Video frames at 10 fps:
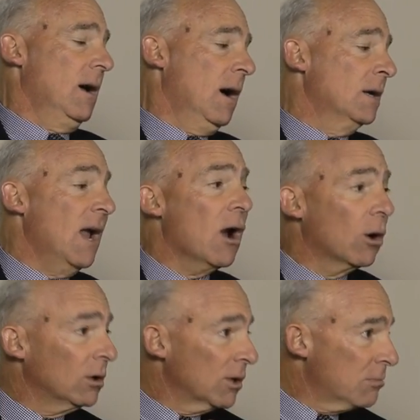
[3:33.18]

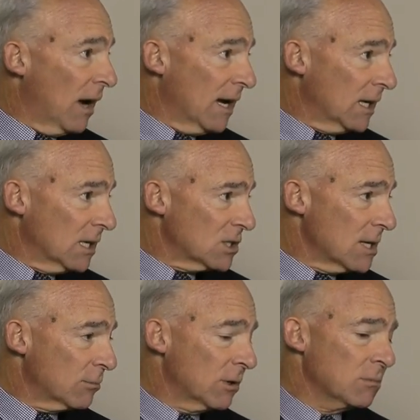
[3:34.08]
unheralded by any
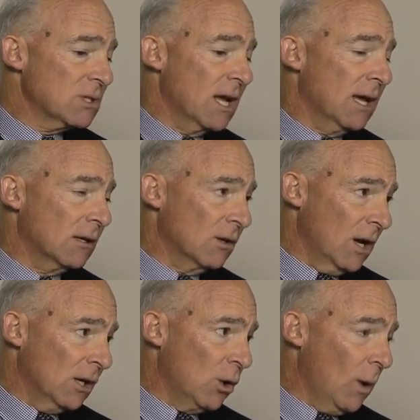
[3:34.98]
symptoms,
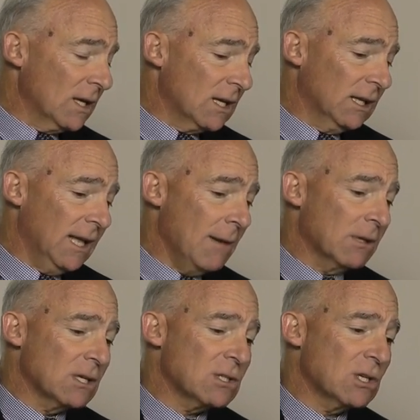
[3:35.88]
and quite
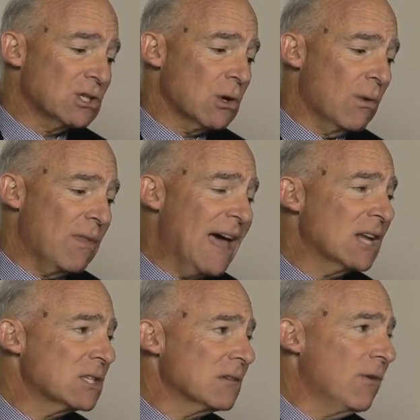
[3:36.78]
calamitous. And so
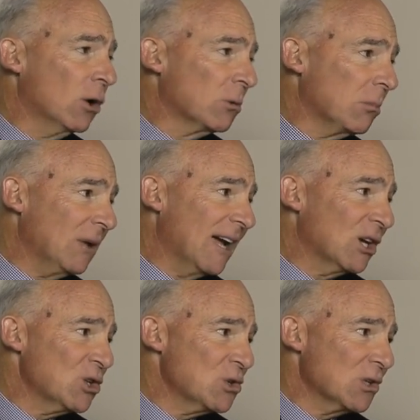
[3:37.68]
that is the vulnerable
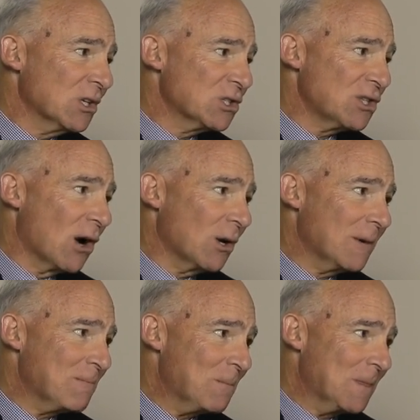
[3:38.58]
plaque issue that
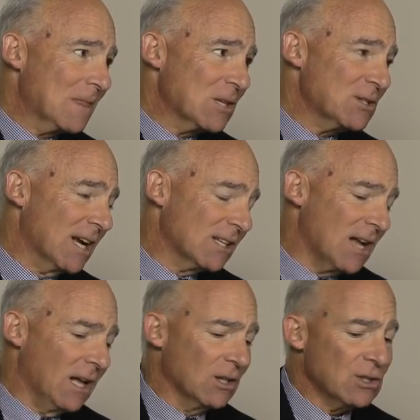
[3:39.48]
started this
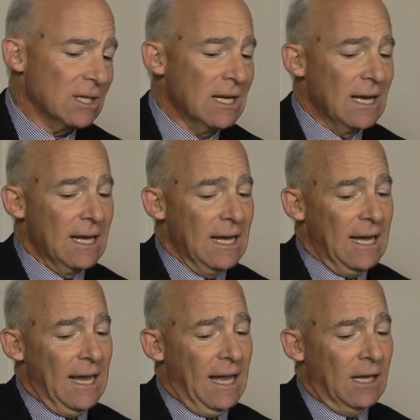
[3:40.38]
technology.
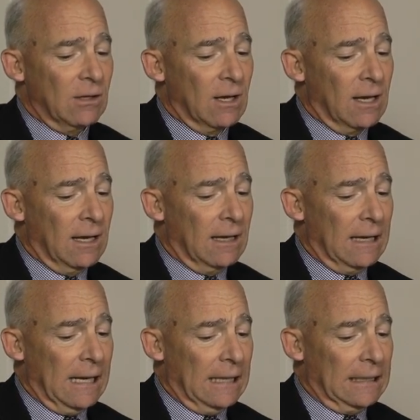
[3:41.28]
And
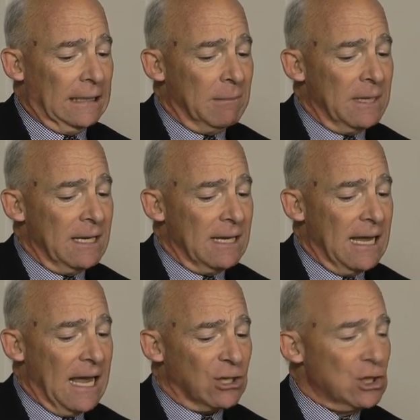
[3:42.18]
let
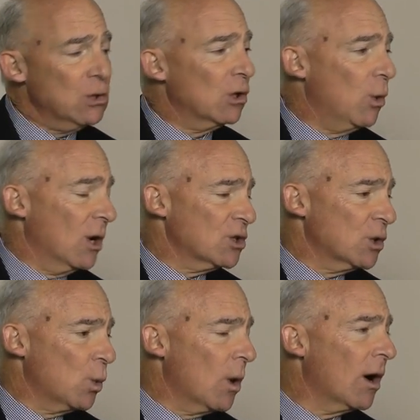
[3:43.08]
me ask you the
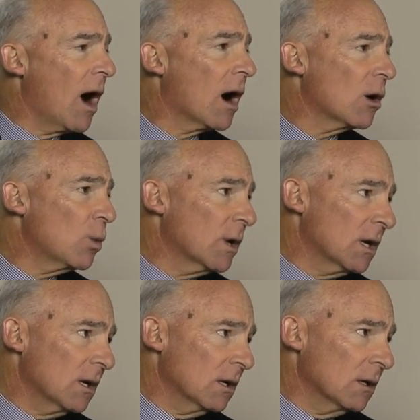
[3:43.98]
question, where are
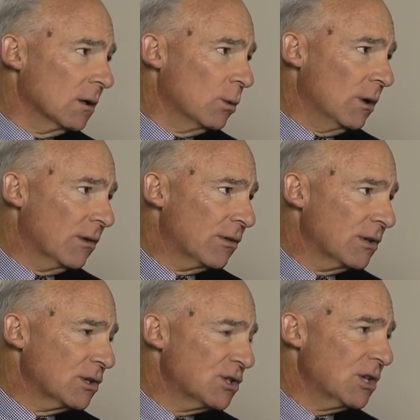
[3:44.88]
we
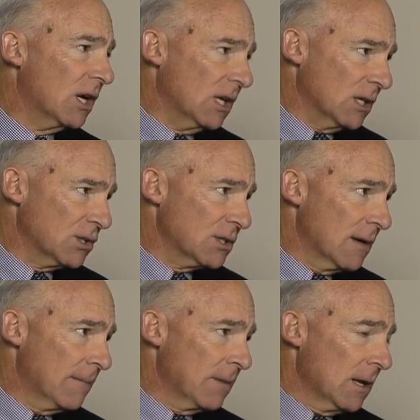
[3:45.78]
with studies